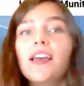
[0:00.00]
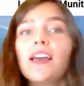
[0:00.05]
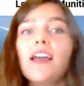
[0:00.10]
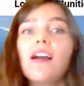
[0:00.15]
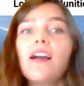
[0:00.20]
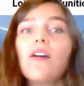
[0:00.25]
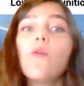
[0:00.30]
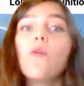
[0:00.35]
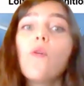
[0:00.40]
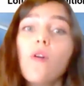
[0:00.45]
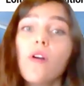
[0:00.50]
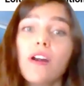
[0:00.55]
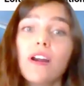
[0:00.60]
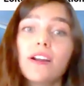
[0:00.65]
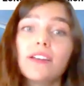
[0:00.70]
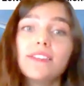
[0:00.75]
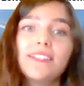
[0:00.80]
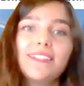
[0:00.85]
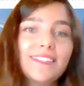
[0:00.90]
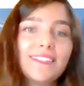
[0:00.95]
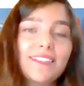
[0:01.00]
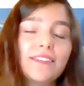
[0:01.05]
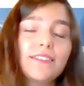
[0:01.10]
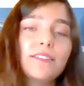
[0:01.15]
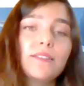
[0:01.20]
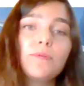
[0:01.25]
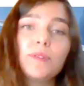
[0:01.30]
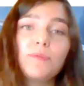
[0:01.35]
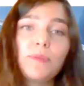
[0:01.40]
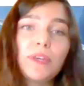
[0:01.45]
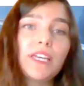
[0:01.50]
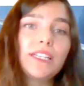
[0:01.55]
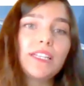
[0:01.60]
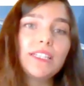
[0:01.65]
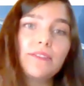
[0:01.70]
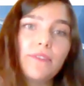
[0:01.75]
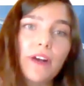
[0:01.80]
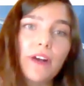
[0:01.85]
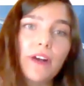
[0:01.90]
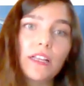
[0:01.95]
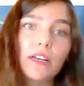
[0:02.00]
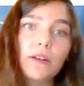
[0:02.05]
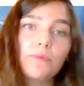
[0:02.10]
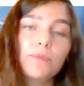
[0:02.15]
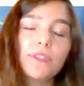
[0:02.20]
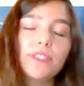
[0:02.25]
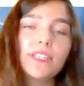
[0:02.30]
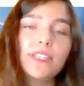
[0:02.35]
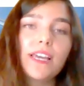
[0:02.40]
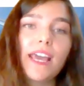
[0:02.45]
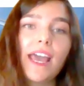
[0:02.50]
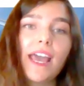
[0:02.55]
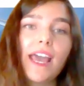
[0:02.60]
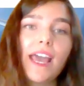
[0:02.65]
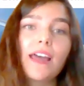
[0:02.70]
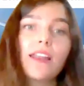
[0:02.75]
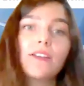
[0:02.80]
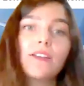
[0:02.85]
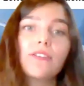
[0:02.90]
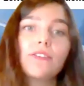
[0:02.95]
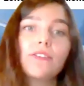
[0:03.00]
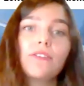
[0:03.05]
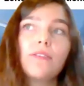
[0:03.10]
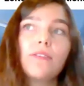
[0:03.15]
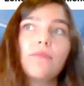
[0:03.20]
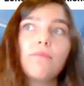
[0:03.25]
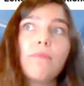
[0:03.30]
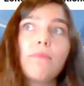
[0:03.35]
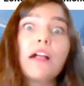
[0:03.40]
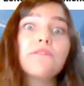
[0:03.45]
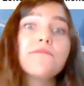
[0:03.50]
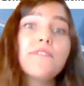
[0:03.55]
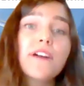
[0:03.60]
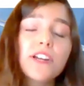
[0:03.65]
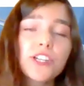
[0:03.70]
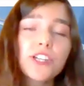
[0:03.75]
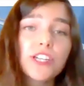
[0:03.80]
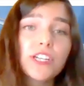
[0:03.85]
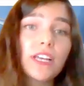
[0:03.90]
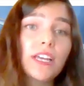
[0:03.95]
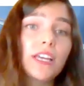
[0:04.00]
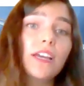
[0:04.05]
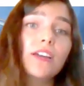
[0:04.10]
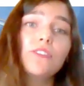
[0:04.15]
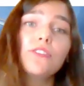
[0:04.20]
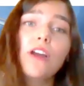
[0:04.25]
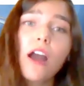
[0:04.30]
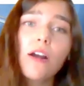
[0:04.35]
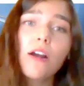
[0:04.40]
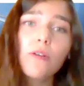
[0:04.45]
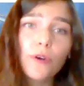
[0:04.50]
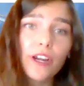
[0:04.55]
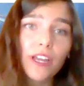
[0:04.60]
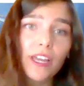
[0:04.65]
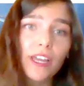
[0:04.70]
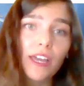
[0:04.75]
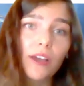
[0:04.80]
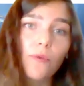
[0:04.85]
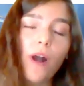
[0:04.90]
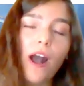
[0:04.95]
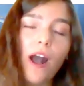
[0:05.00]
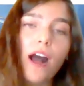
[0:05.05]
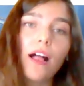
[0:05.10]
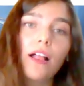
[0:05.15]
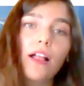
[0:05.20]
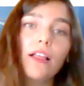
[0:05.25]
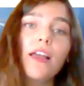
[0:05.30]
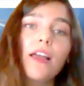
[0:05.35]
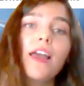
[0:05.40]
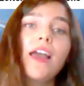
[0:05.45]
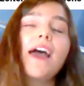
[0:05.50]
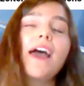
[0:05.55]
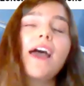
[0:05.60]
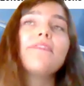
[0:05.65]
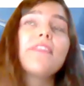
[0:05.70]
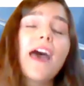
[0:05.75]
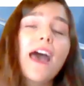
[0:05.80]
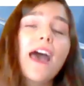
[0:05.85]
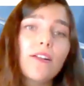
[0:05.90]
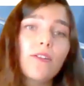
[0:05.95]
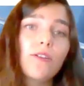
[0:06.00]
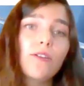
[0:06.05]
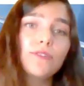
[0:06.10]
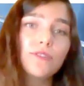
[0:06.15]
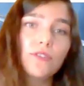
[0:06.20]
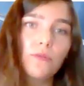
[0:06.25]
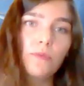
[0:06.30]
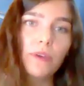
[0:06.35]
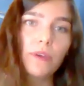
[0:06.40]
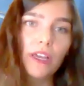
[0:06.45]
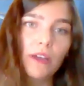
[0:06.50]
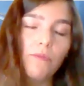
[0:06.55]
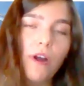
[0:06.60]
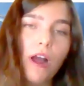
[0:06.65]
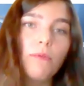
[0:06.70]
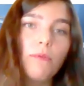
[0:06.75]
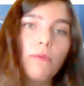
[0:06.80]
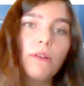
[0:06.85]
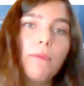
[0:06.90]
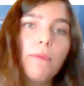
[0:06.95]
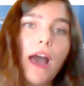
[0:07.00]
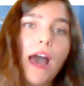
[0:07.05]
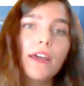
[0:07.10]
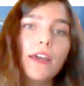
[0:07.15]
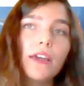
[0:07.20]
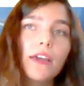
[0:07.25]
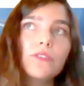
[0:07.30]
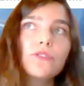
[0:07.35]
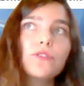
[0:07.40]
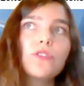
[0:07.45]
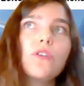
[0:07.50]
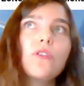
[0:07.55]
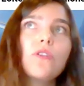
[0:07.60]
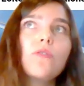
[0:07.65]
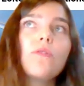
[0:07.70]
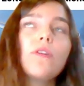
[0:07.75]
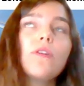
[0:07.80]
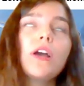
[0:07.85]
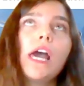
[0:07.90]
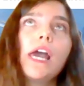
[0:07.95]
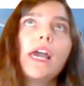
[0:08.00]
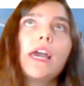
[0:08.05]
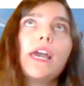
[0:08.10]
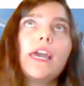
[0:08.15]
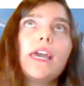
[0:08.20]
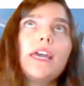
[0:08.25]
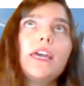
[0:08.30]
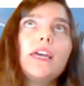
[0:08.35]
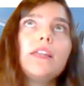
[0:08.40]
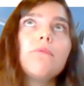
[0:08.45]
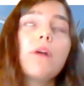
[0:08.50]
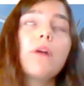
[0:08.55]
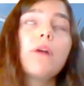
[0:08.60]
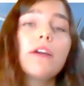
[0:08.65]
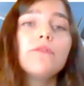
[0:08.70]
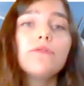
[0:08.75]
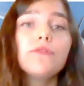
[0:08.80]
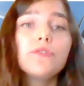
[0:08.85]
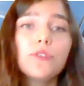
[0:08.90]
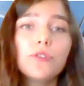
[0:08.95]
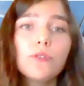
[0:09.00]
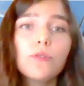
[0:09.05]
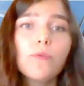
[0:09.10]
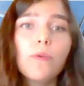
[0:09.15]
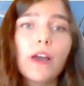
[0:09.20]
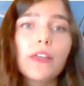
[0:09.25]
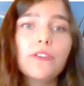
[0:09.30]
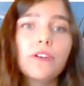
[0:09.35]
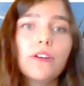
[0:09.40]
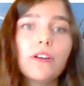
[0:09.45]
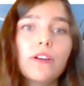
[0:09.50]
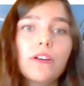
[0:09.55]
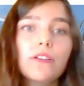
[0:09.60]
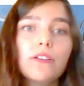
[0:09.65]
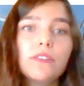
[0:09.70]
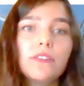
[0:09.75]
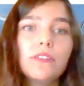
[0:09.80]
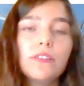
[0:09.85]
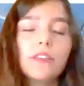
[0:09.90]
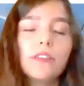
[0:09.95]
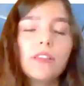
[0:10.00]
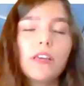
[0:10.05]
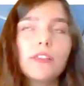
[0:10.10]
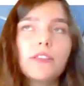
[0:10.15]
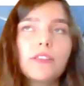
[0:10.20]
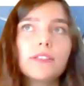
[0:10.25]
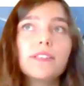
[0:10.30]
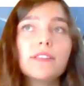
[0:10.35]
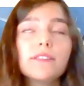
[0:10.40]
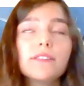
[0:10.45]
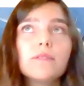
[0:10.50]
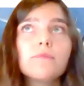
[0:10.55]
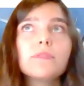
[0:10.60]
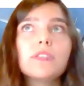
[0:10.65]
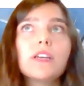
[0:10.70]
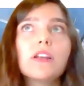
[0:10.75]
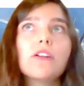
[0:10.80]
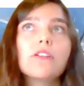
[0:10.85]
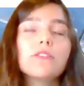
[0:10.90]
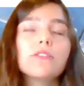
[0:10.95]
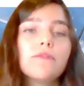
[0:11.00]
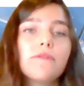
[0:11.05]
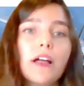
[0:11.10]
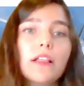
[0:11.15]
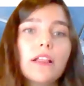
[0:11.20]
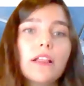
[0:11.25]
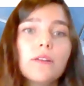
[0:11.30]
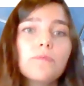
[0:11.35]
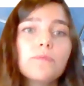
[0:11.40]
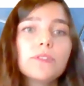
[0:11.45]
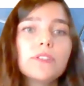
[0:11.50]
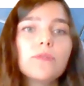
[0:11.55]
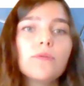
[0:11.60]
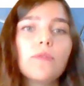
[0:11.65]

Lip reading: Or these systems being developed and malfunctioning and not working well, and that also being problematic. So in my view, whether the systems that are developed,